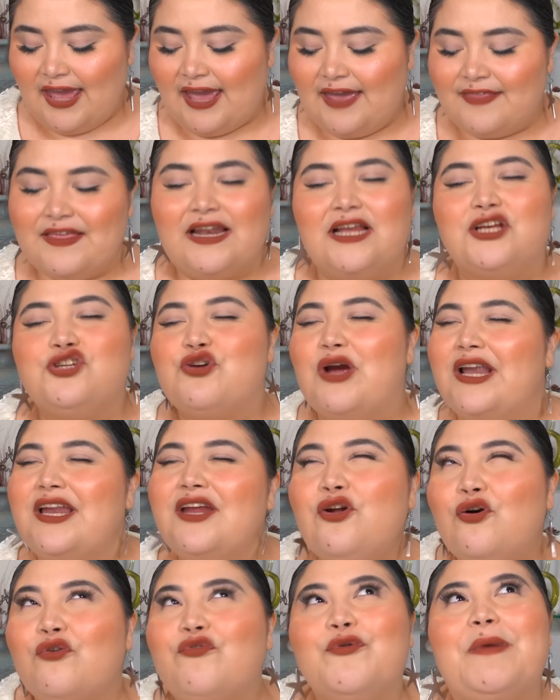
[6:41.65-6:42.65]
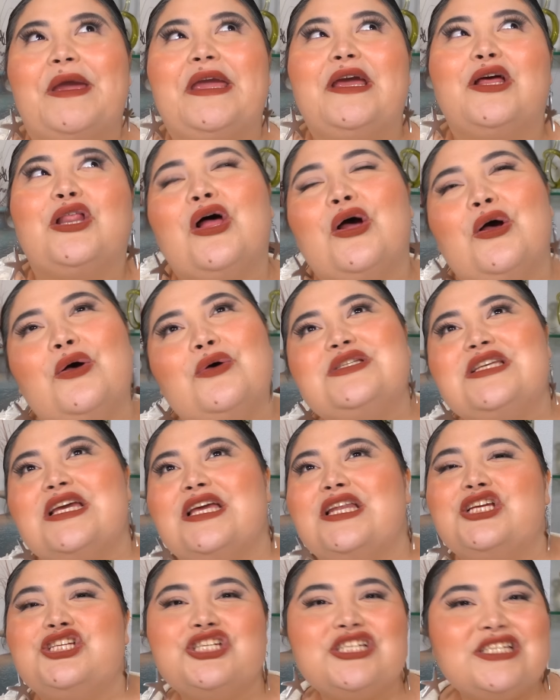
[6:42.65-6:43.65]
And then I tried it over my clothes
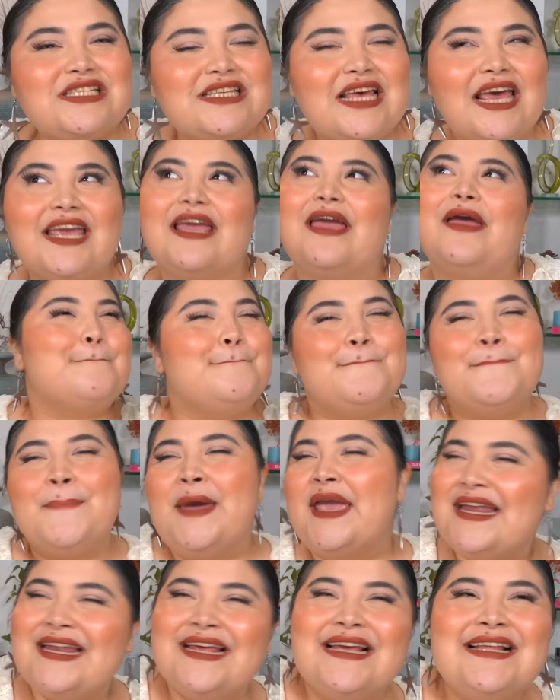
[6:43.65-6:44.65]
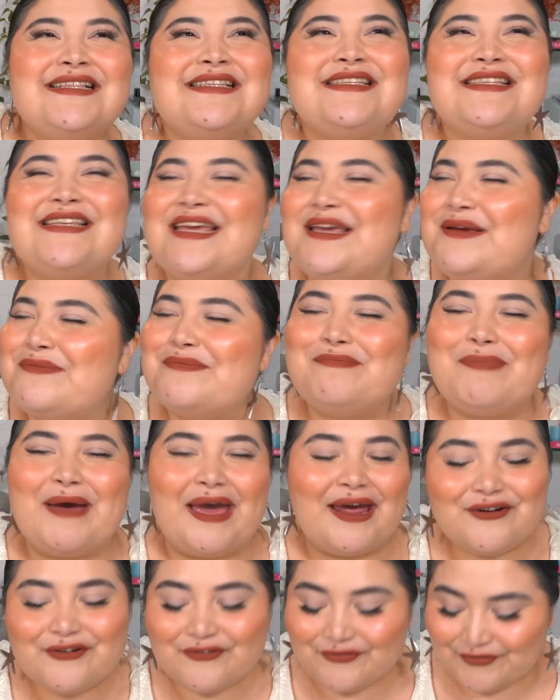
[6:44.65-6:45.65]
and it just like made it seem
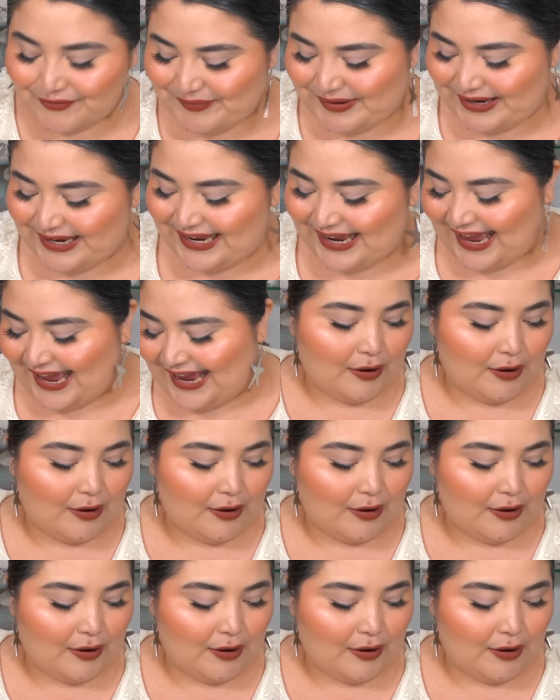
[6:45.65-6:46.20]
better for me.